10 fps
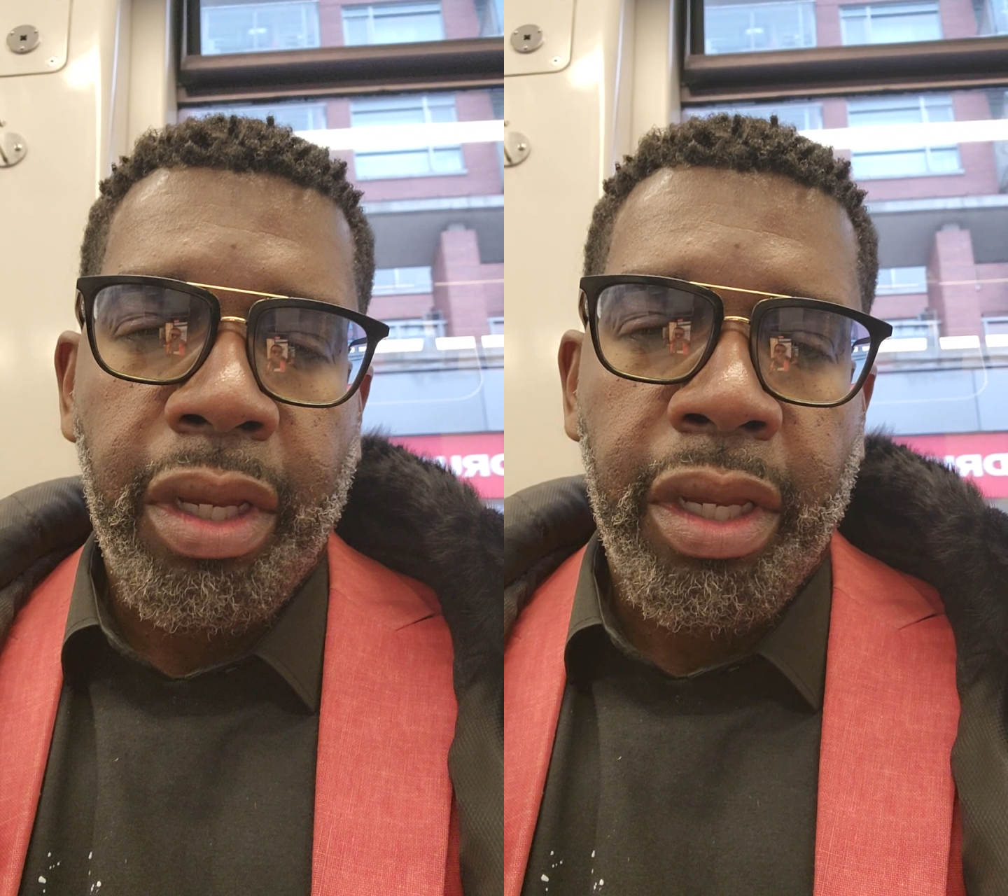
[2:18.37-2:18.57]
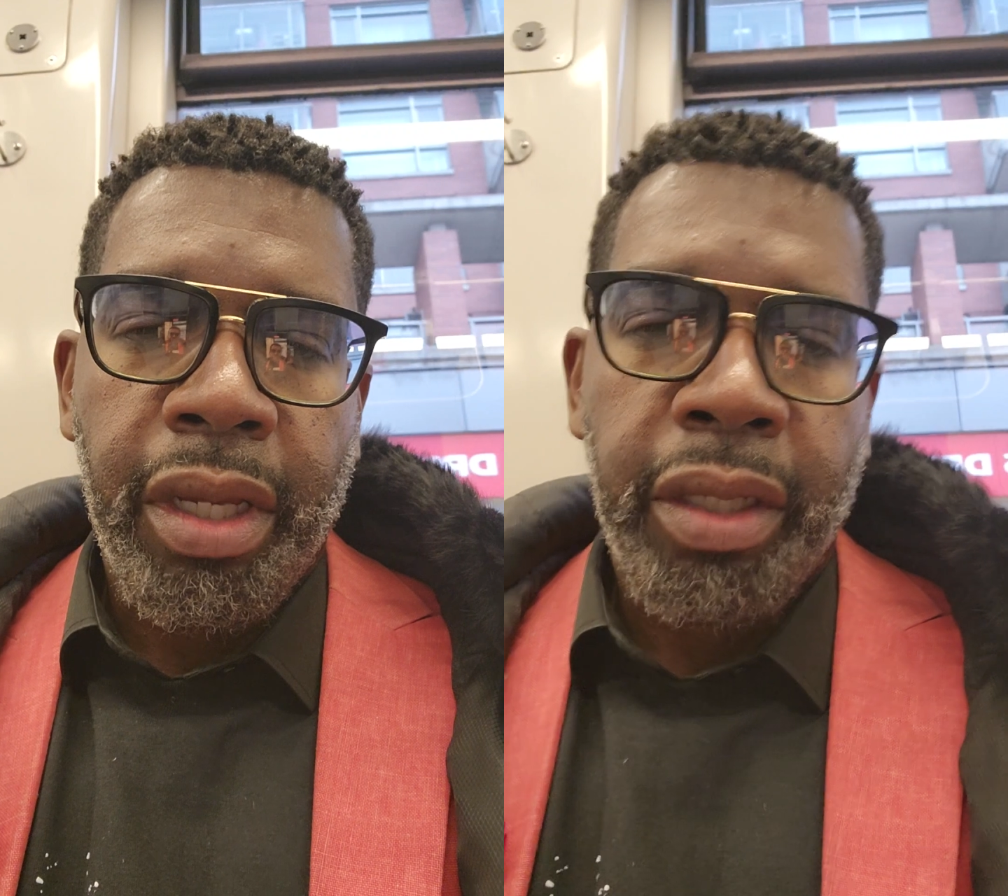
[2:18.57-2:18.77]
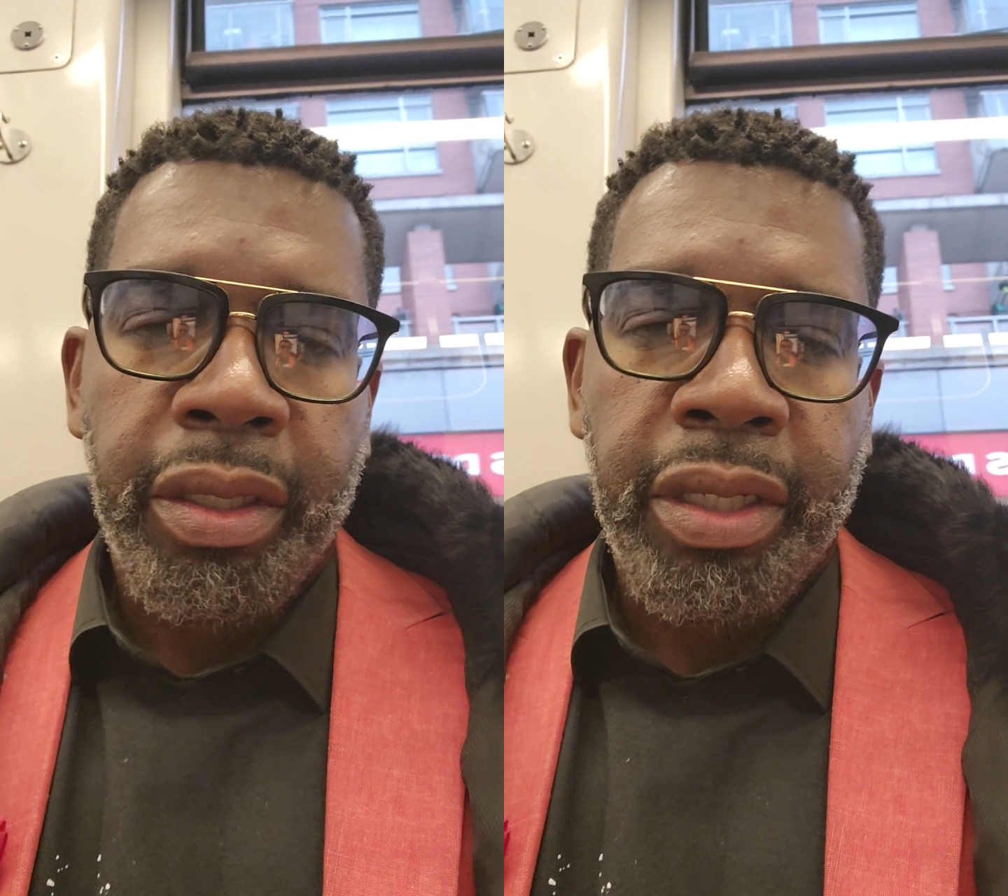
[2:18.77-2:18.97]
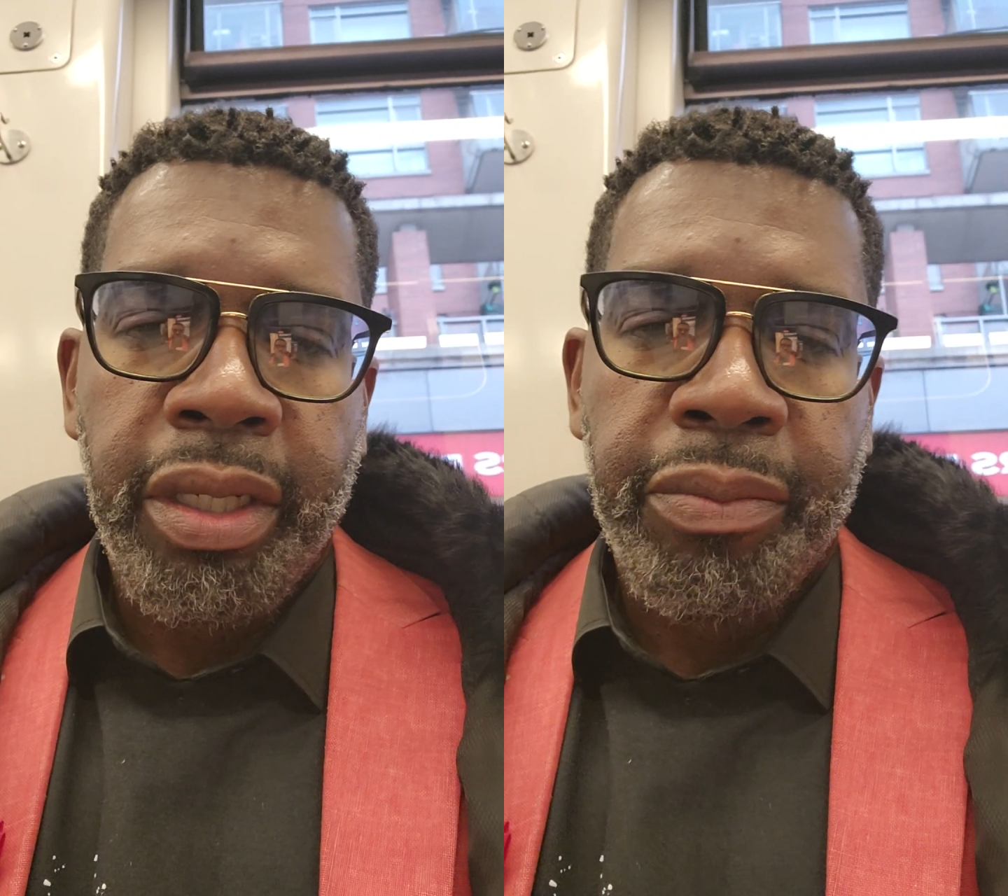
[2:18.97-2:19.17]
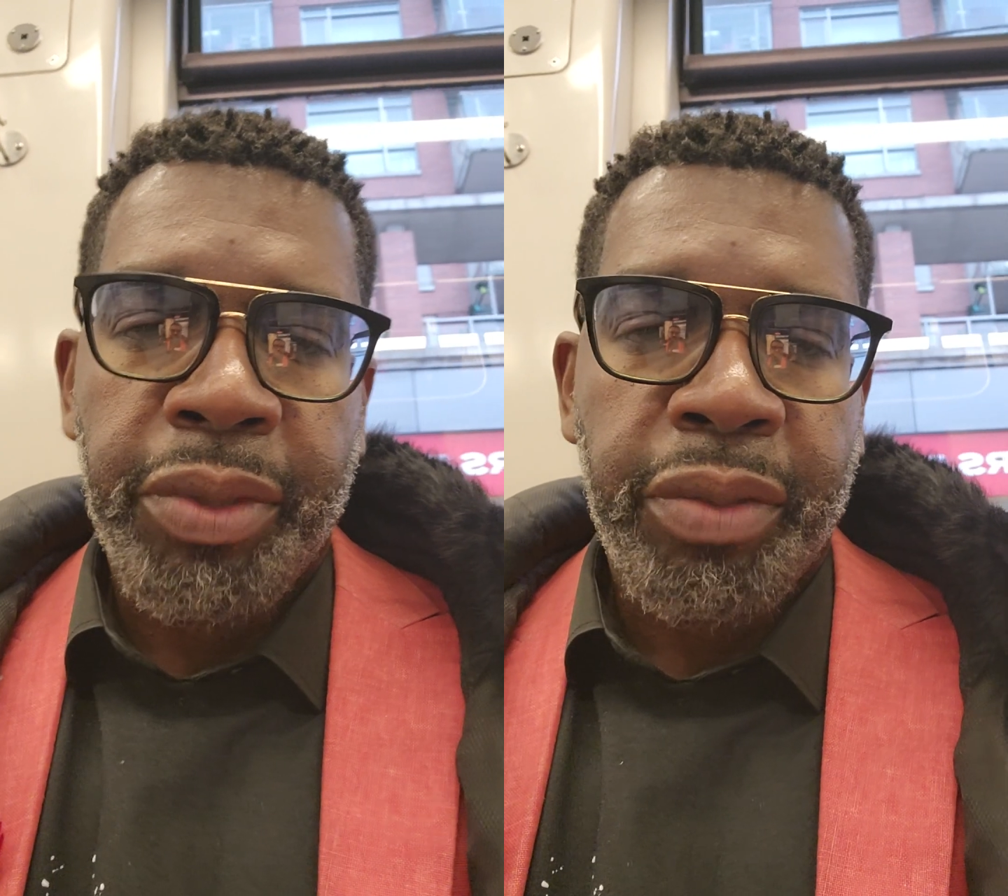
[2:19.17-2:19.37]

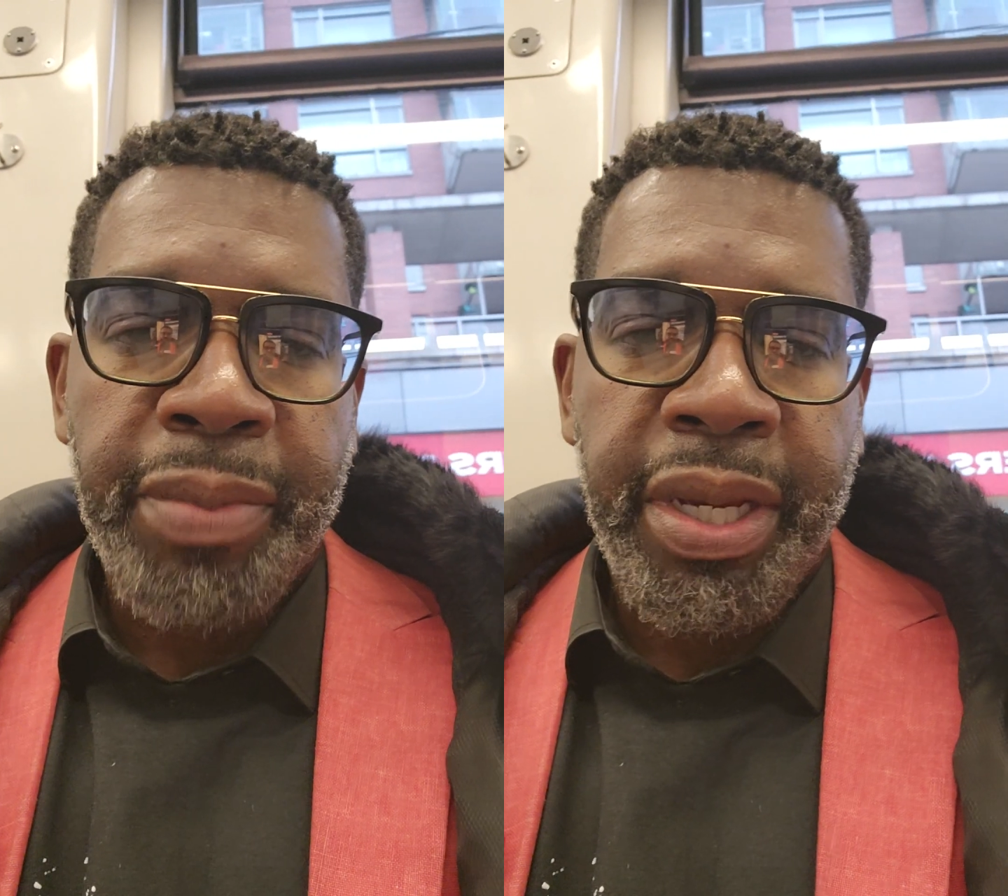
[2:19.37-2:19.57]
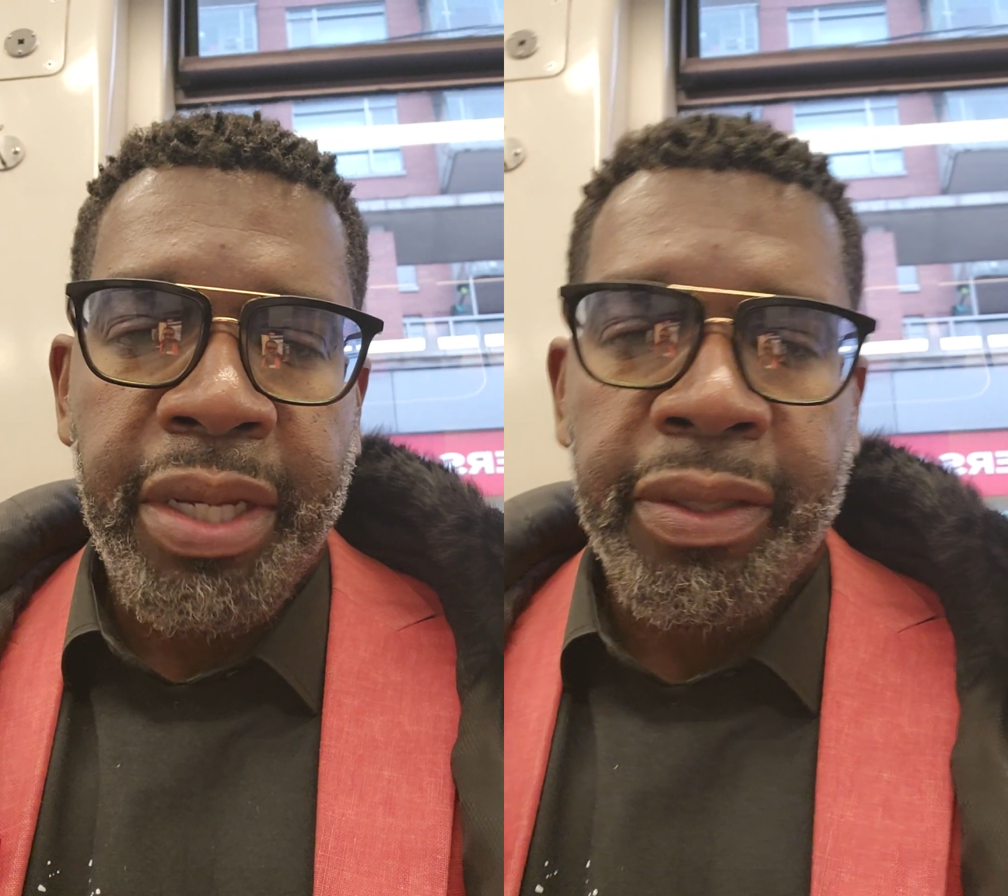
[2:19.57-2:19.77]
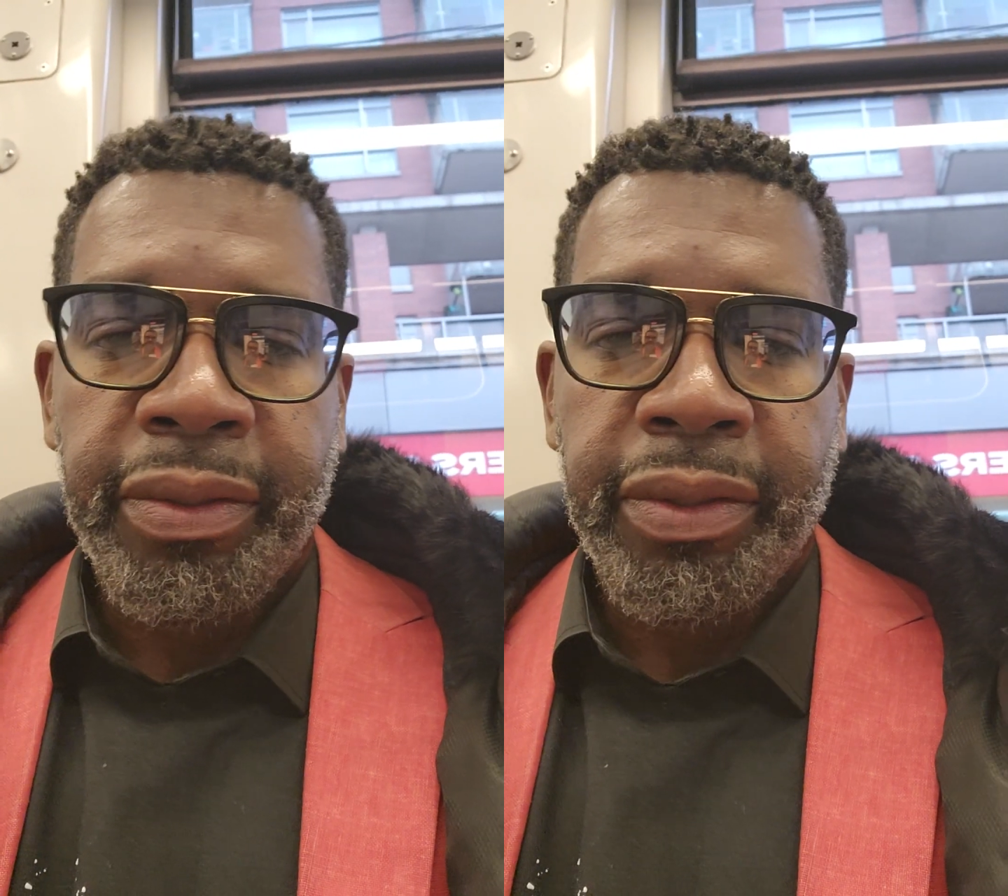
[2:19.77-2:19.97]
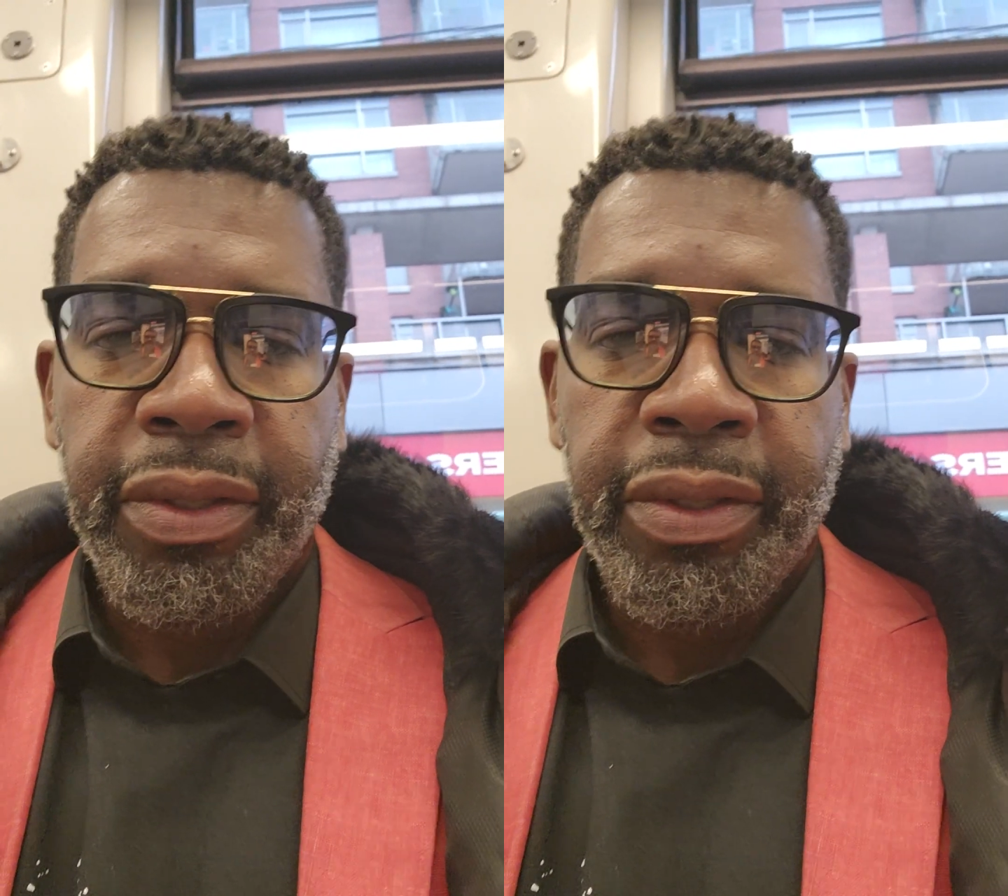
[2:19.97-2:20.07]
And Miss Man